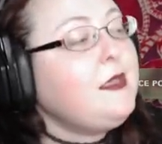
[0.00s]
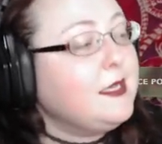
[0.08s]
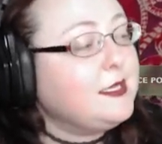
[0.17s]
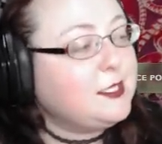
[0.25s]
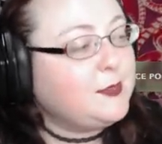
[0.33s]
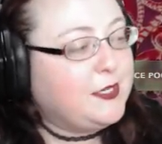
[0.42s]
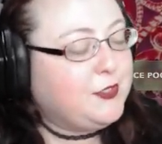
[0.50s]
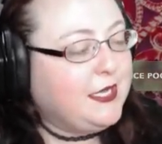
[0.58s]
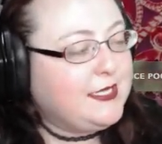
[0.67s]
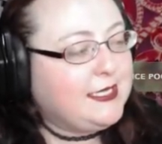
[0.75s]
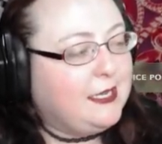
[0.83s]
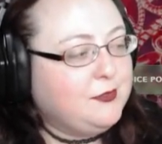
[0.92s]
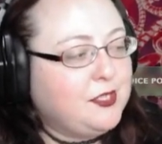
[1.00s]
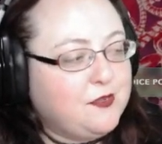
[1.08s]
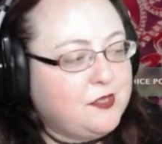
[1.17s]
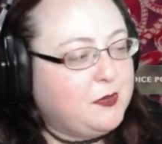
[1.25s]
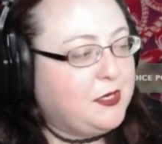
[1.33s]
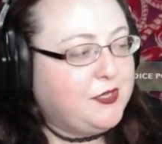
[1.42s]
Is the special guest Outstar?
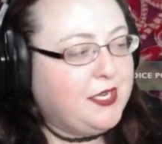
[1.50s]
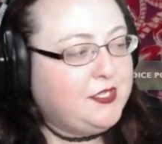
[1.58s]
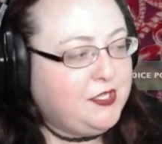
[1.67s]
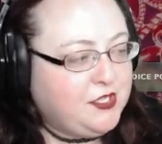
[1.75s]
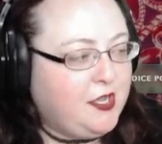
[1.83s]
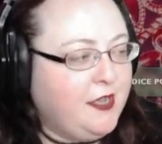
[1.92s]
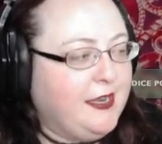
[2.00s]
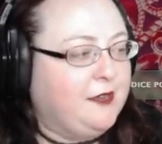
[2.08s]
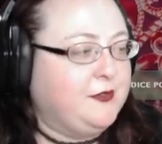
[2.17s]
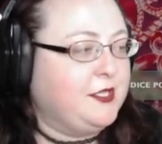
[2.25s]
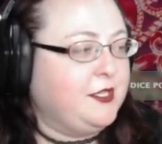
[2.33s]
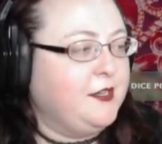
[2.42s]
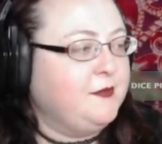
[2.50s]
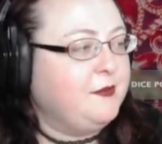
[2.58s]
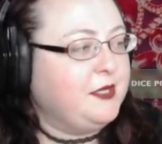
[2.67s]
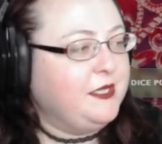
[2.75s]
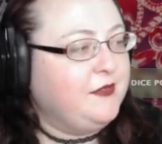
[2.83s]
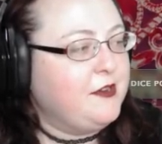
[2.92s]
The special guest is not Outstar,
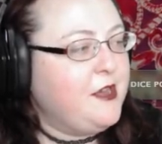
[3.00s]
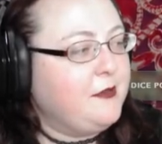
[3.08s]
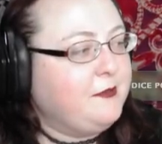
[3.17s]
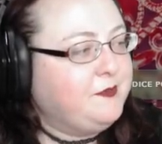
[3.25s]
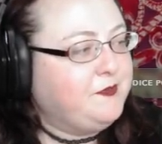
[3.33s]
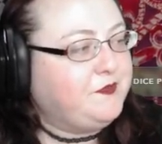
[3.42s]
believe it or not.